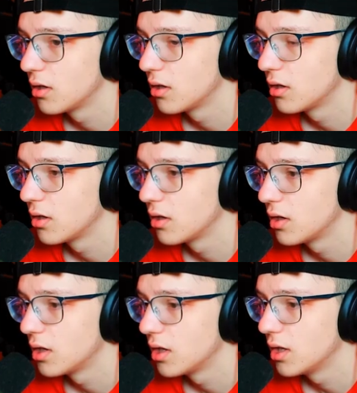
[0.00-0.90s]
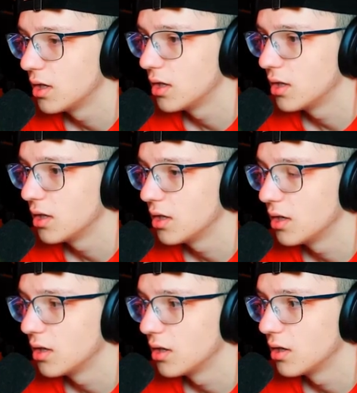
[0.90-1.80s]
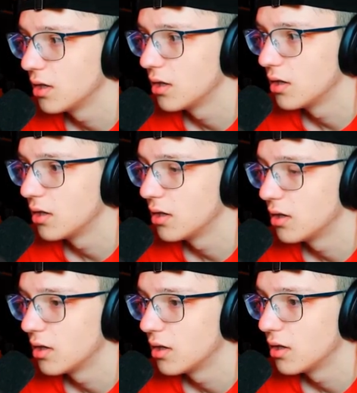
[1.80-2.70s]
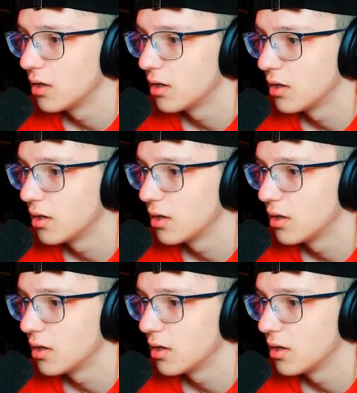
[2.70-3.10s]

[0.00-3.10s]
[no speech]